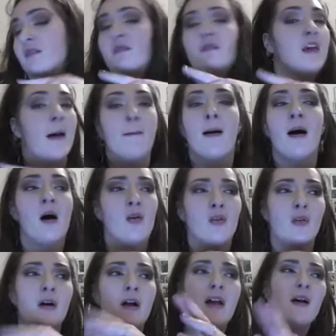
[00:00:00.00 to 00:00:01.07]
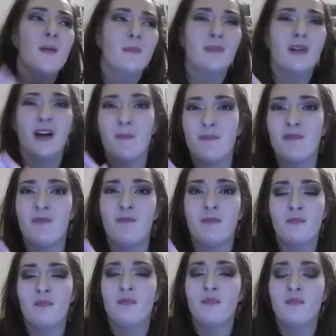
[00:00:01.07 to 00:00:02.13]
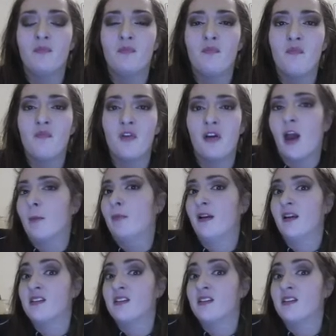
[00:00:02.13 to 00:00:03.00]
that part, or my vocabulary